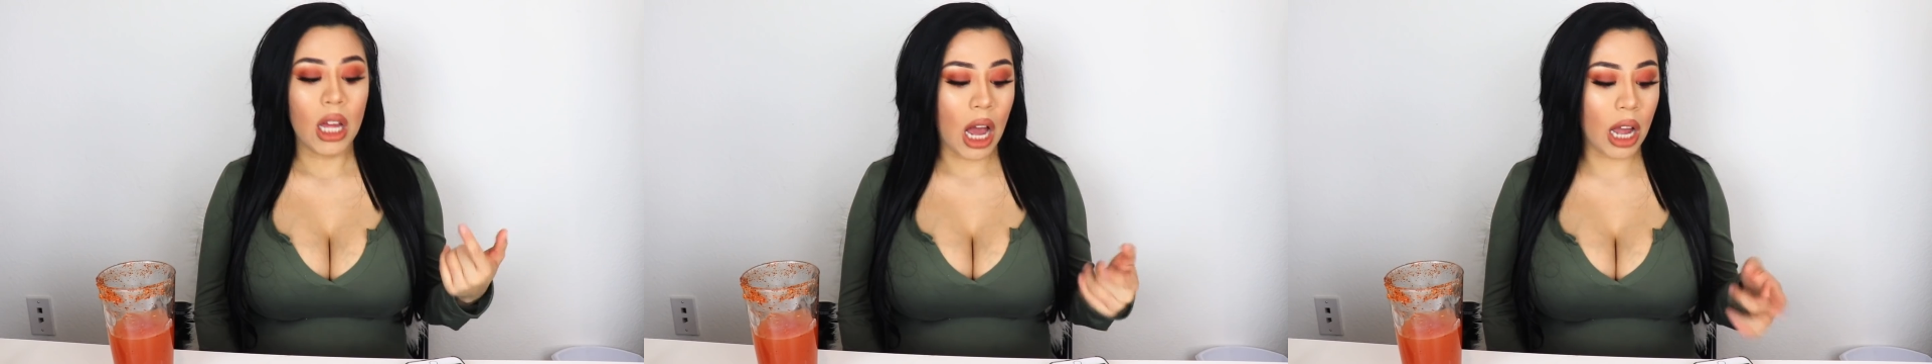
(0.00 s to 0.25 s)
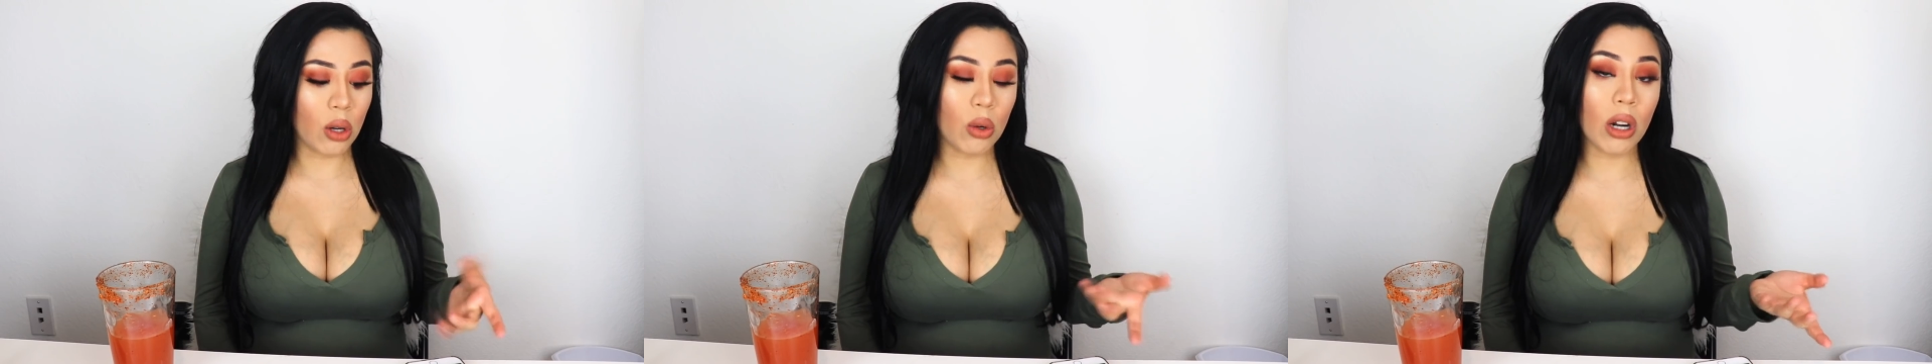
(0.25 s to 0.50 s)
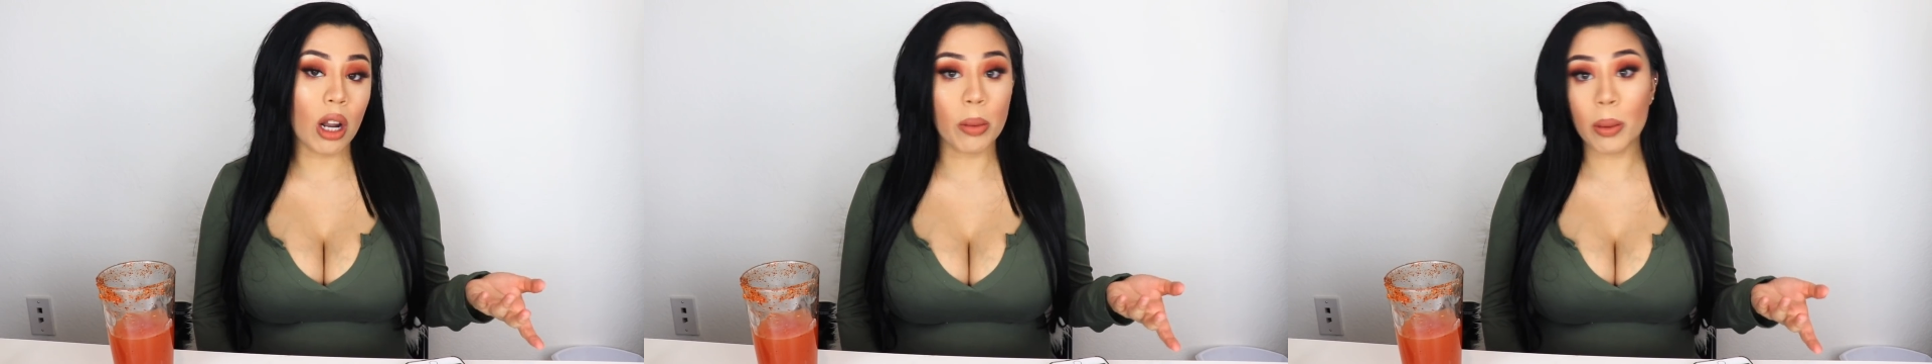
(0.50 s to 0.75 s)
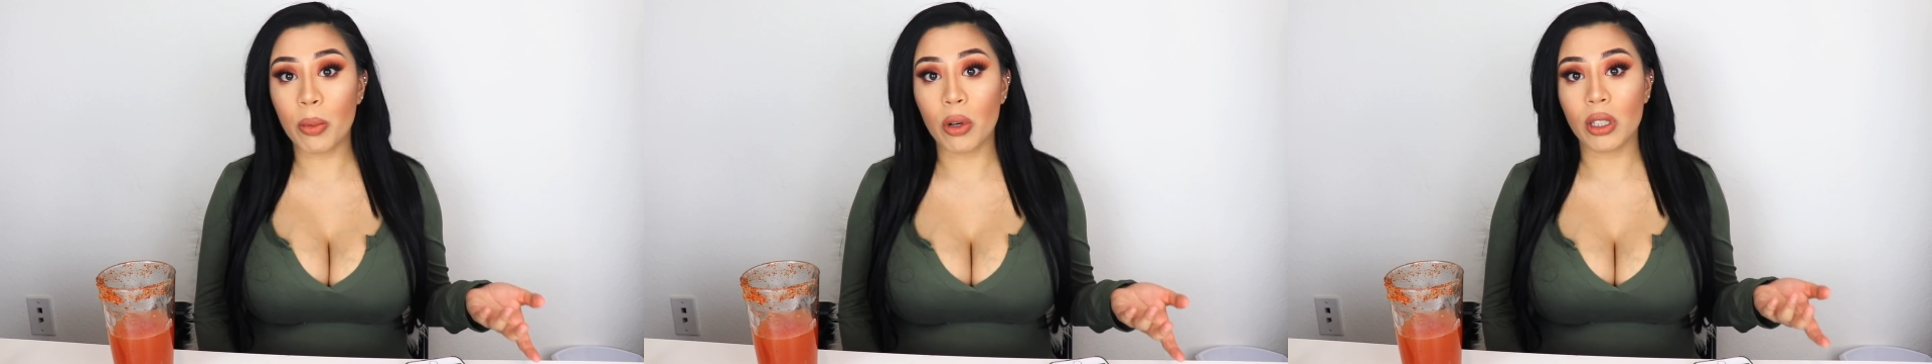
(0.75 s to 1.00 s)
I know a lot
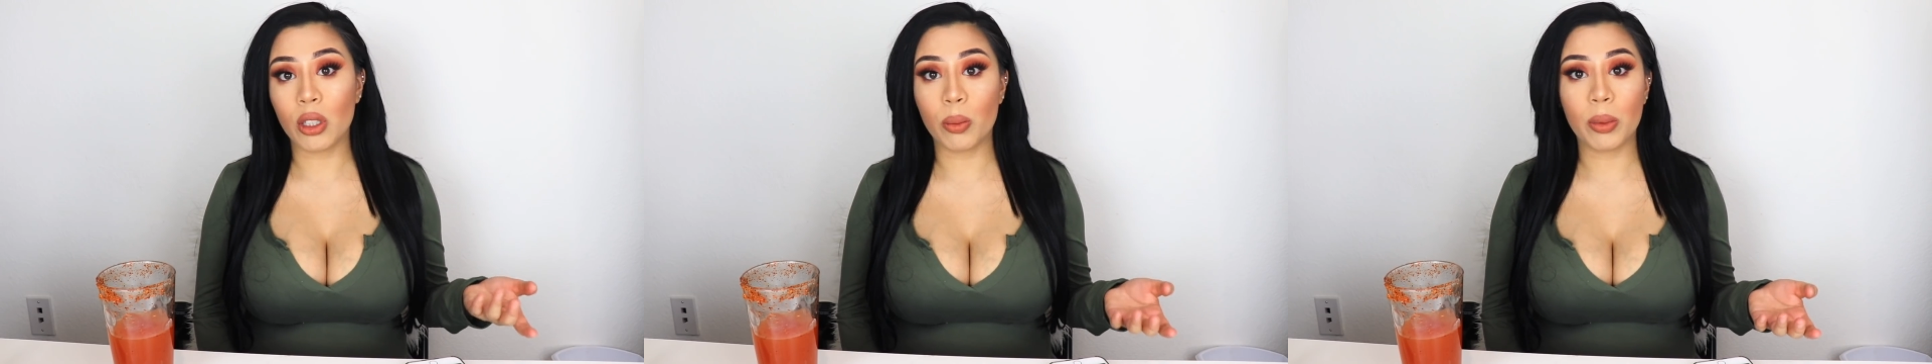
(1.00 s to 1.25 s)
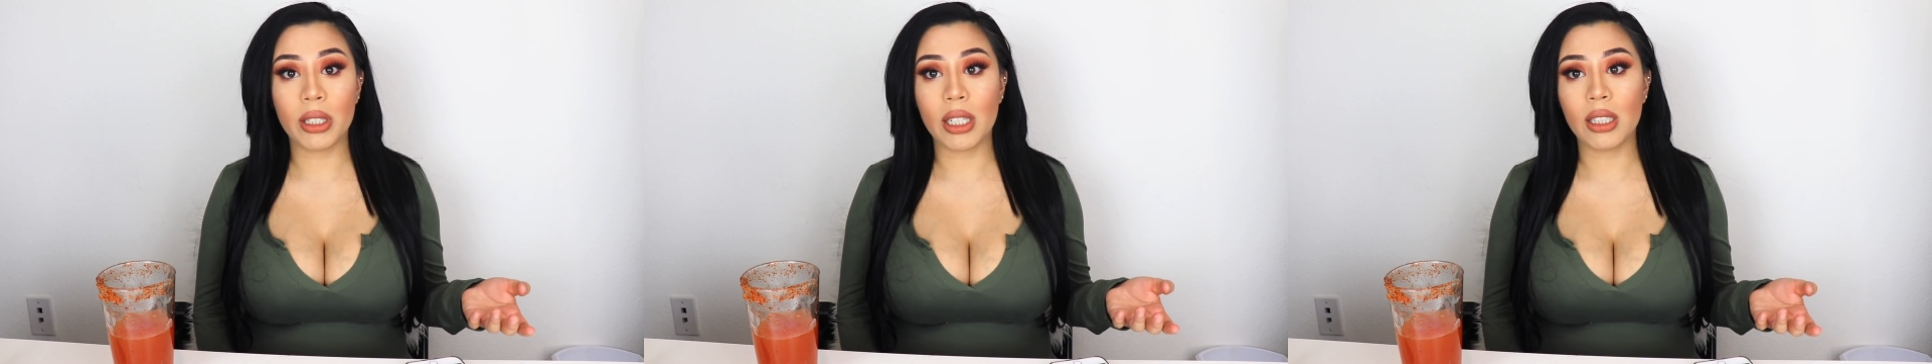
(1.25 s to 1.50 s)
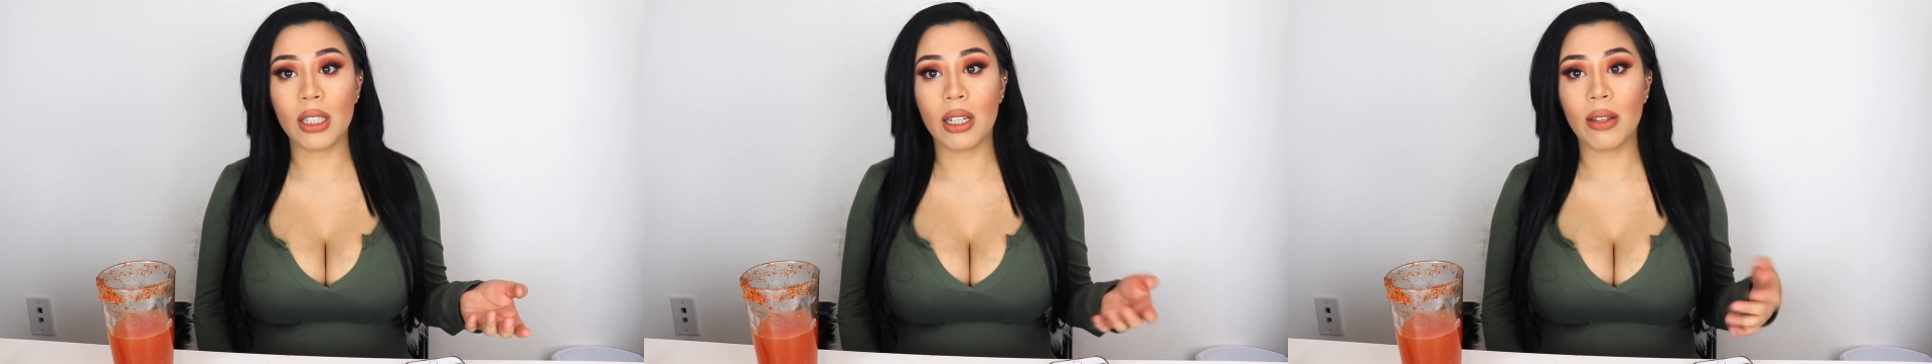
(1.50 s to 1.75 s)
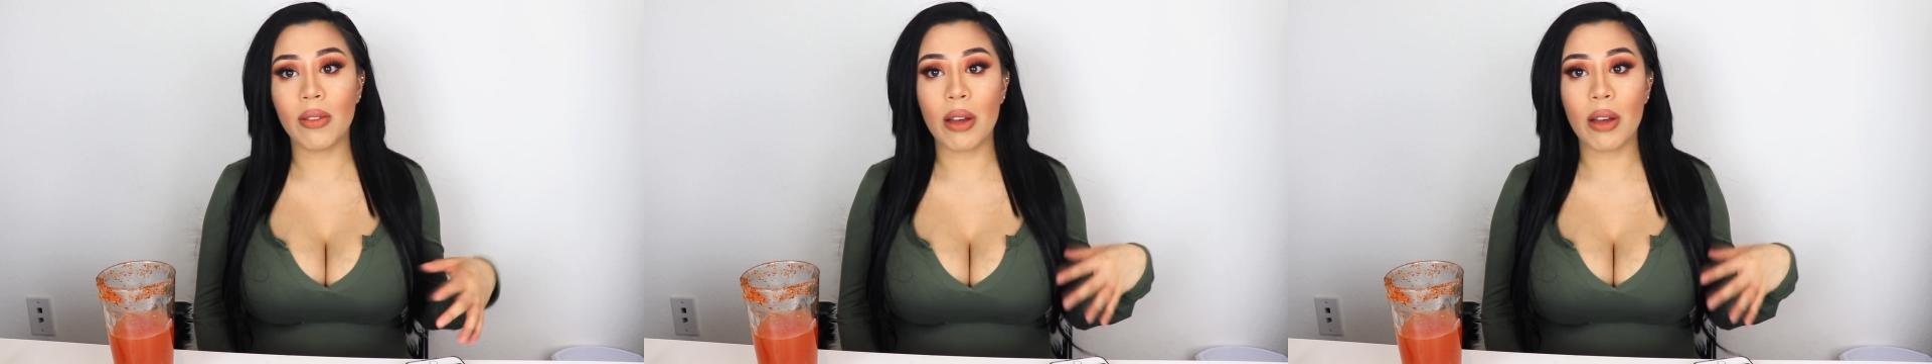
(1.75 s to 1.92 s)
of people are super sensitive.